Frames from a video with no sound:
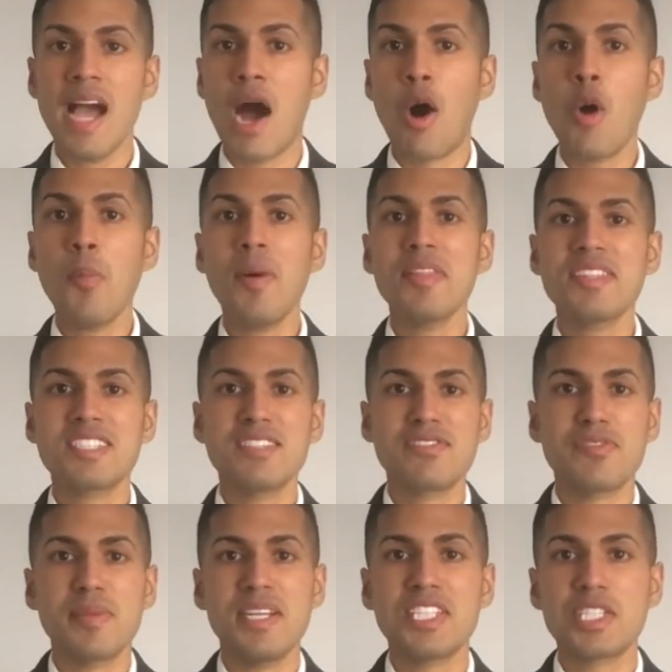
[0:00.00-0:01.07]
I hope all this
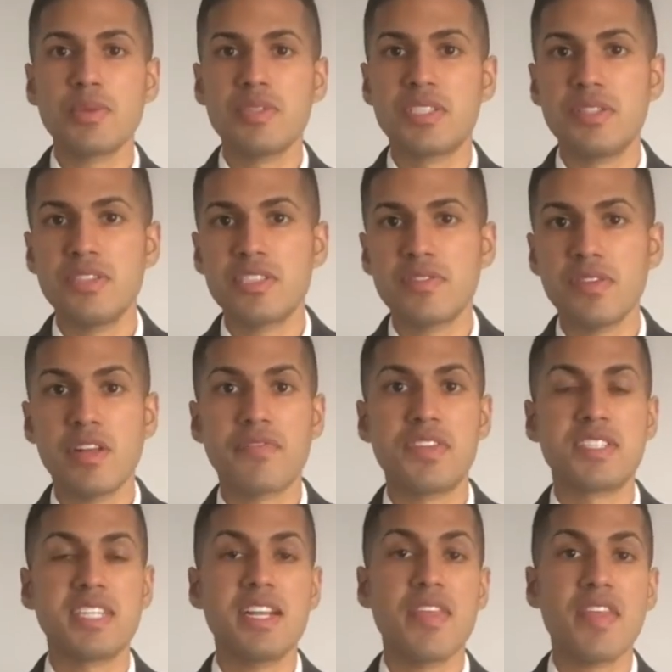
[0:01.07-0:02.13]
information was useful. If
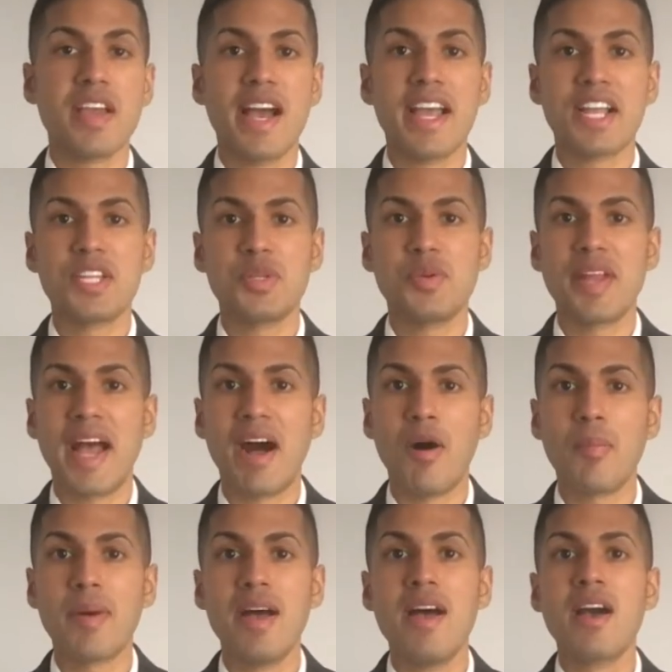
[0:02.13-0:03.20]
there's anything I can do to
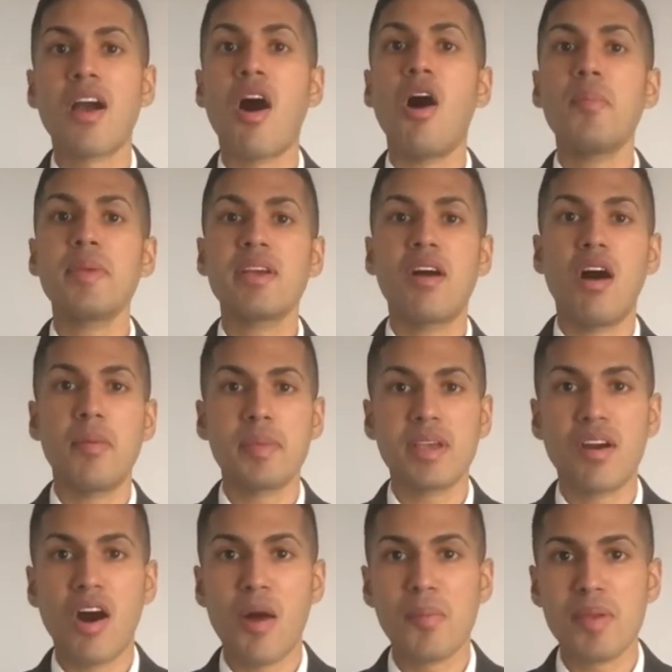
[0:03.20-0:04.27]
help, call me, call me,
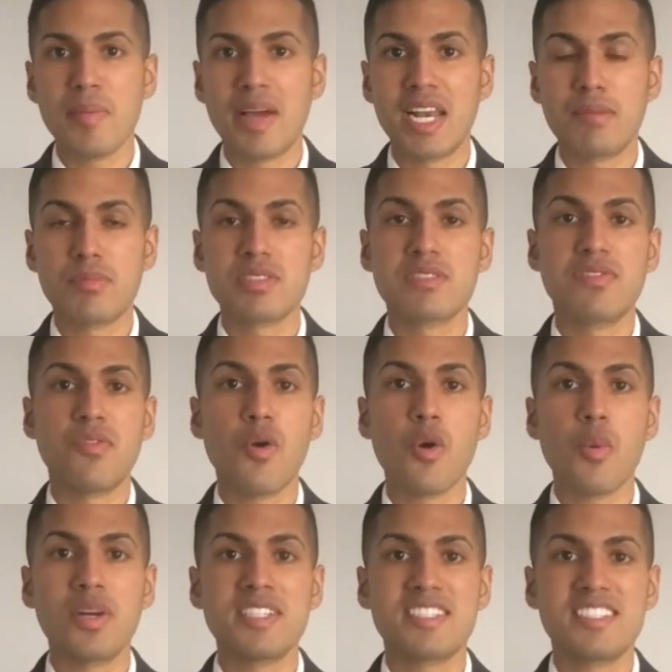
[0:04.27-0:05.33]
call me. My number is
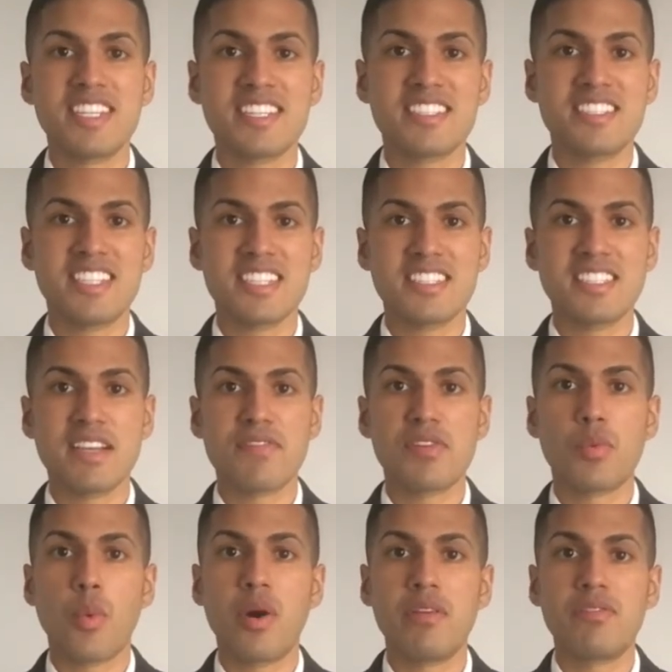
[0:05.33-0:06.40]

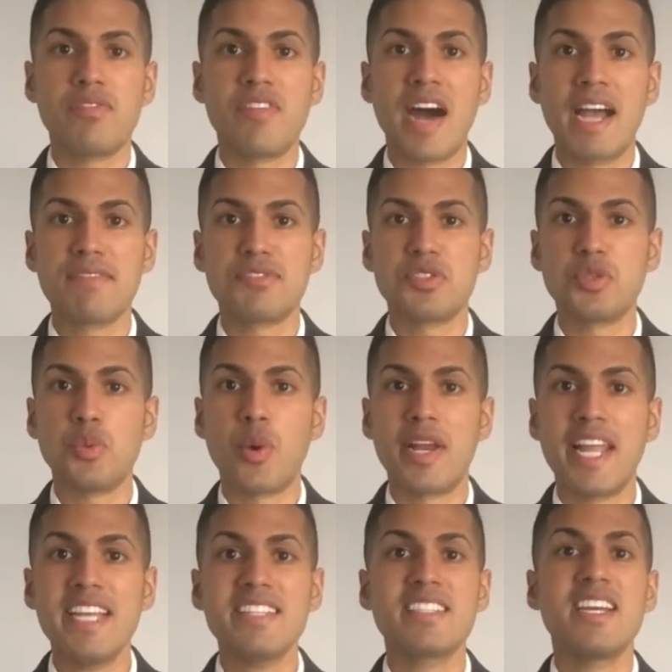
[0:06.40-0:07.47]

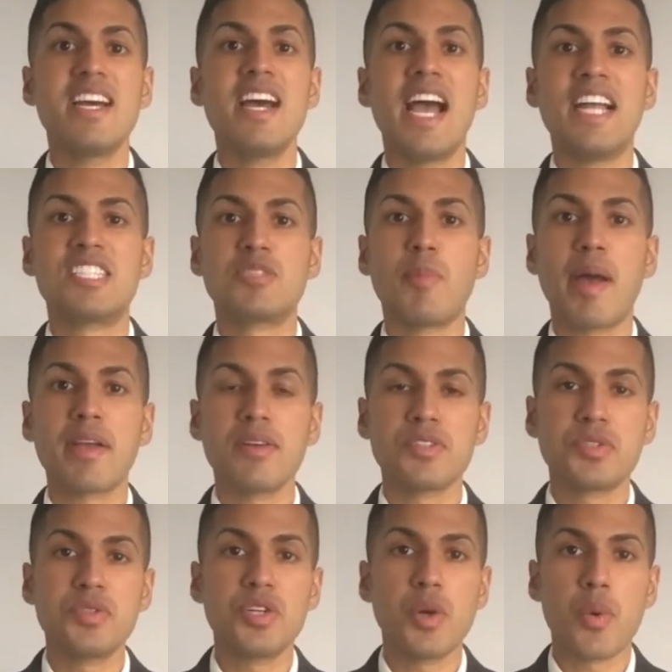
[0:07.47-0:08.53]
416-671-5218. It's Michael
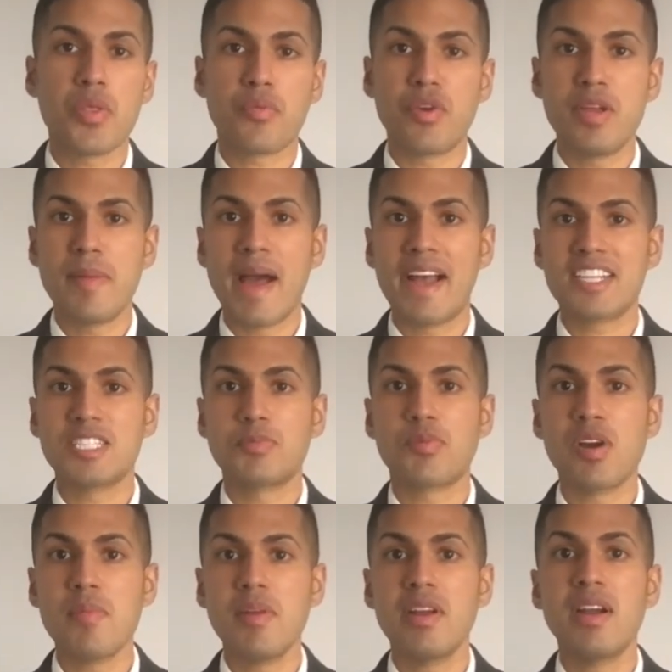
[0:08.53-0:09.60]
Duggal with Remax
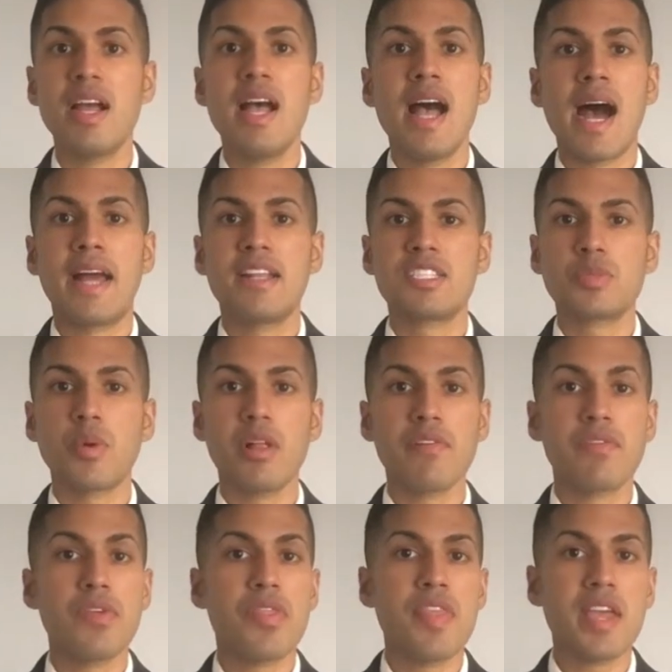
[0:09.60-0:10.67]
Premier. And as well,
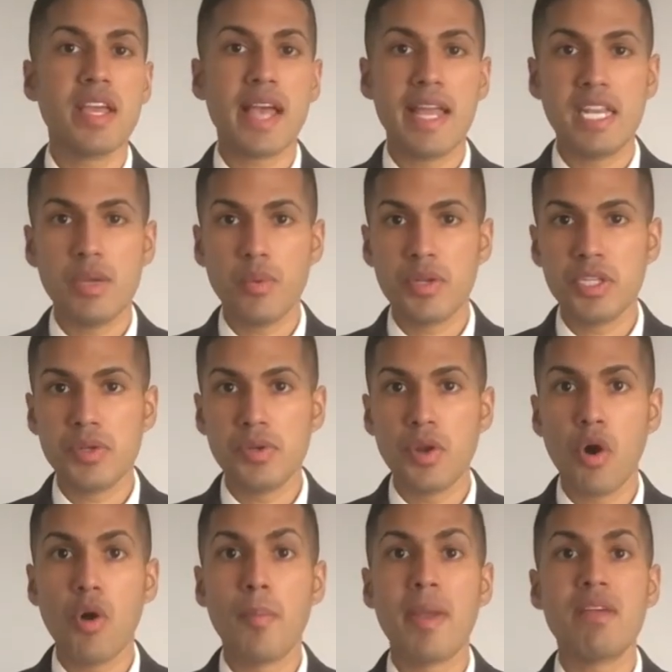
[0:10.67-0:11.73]
if you think anyone you
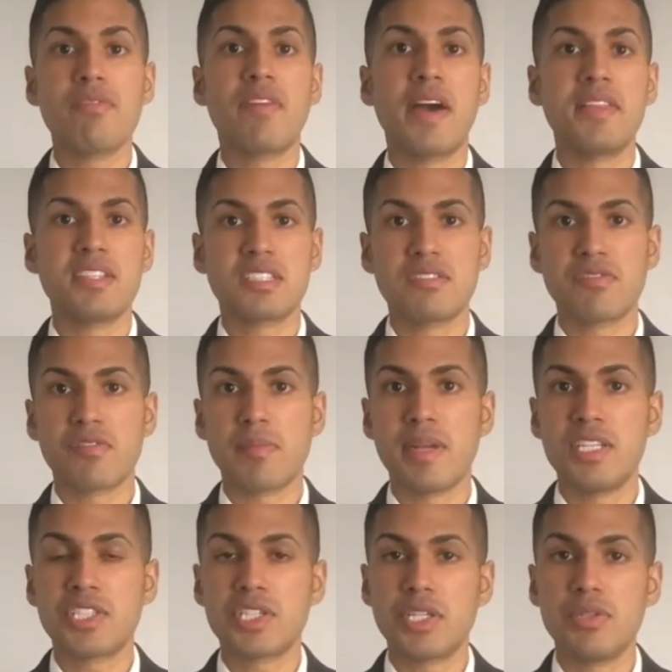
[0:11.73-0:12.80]
know may find this
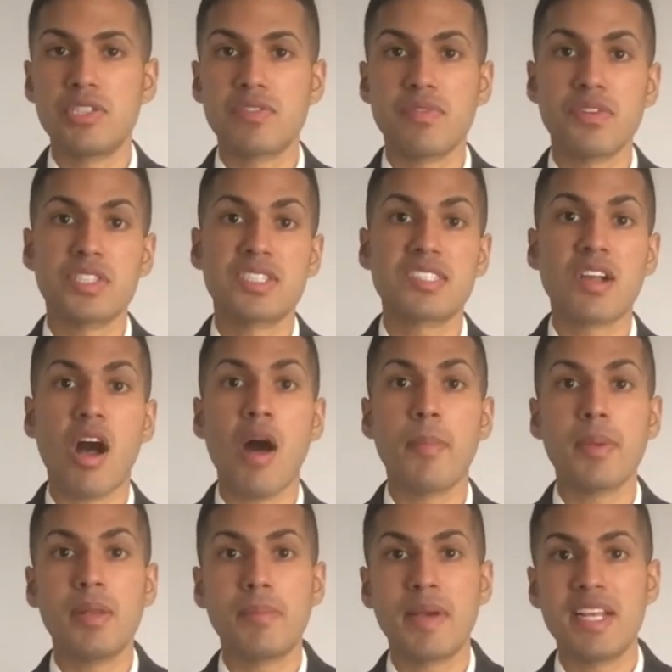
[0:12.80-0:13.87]
information useful, just
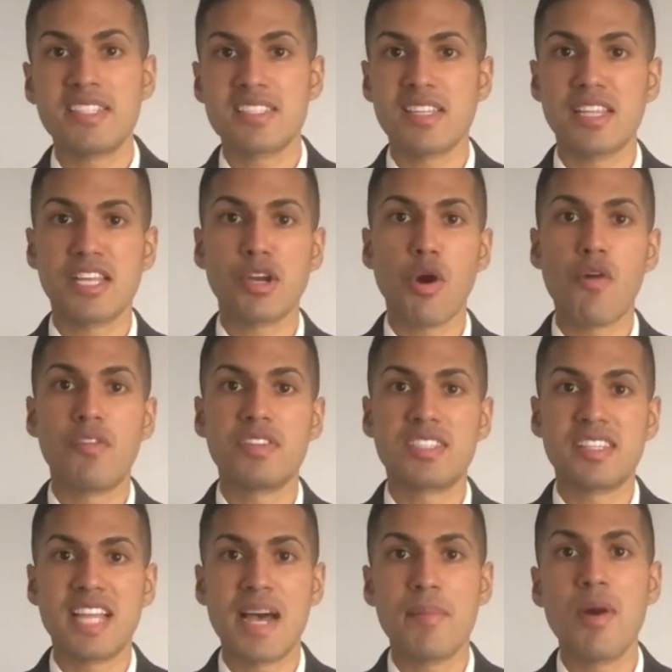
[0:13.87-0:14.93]
copy and paste the link over
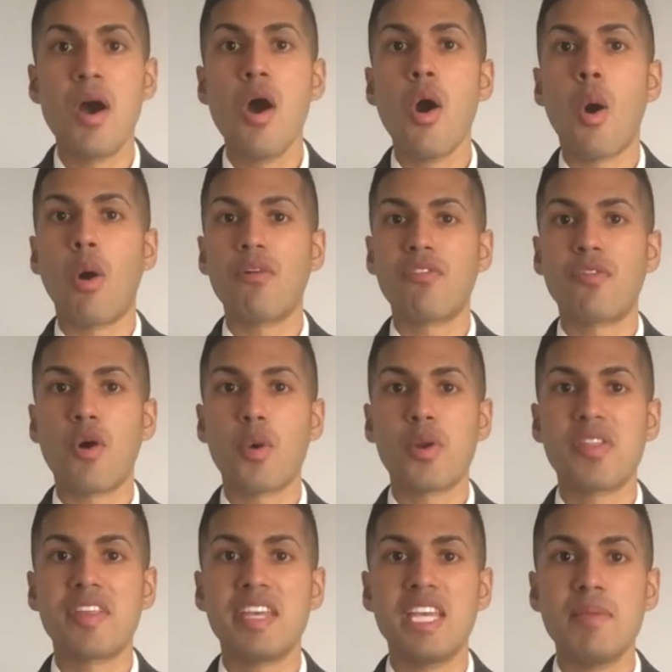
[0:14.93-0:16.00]
to them or
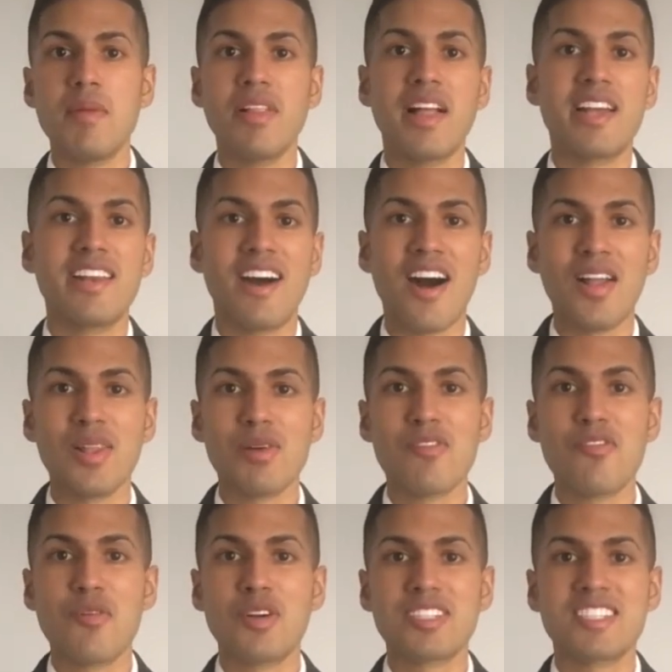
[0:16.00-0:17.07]
forward the email and I'll look
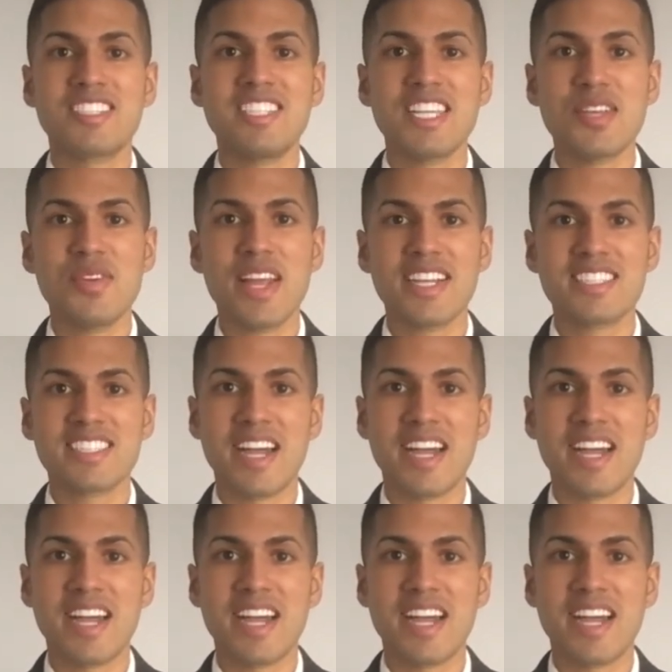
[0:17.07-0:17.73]
forward to seeing you next